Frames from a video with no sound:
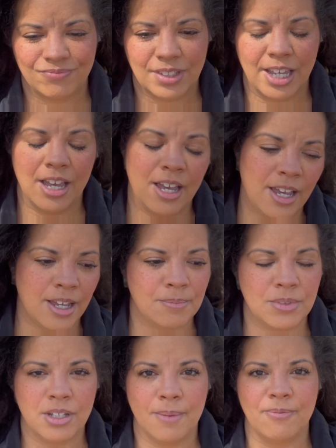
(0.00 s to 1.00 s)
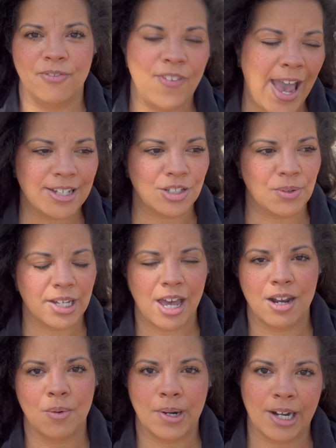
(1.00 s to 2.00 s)
I'm fat, so I
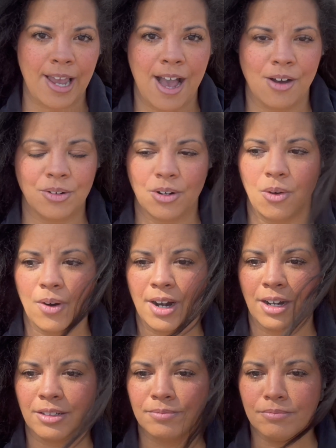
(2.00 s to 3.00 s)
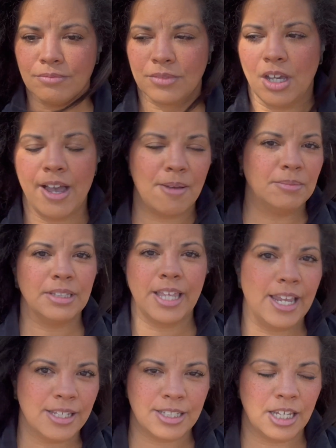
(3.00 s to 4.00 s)
gotta work out, or I'm
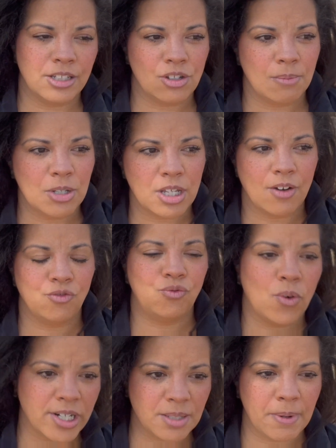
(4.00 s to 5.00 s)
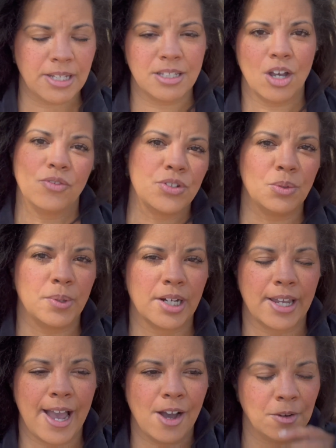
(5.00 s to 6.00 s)
lazy, so I'm just gonna force myself to
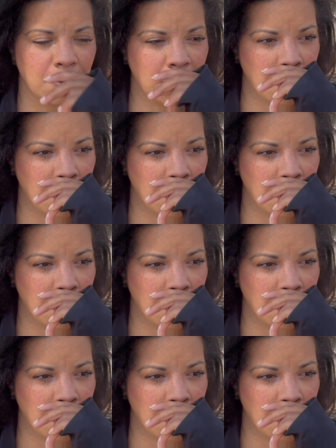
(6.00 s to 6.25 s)
work out.